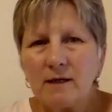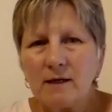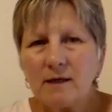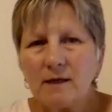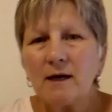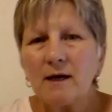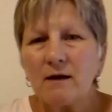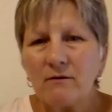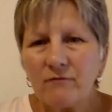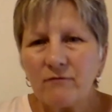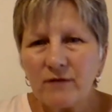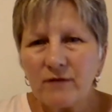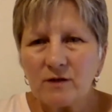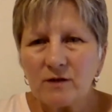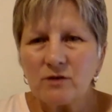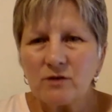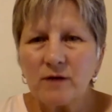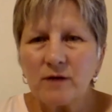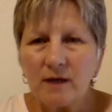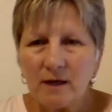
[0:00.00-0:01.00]
yeah fair
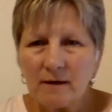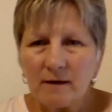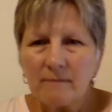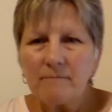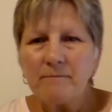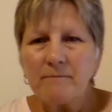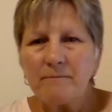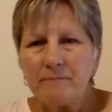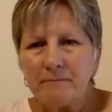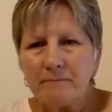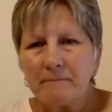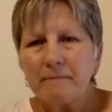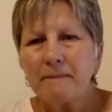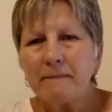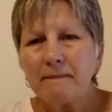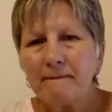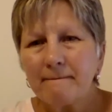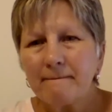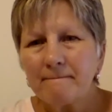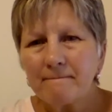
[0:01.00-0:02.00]
trade, fair trade. Oh, but if it
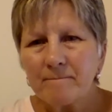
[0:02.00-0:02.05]
doesn't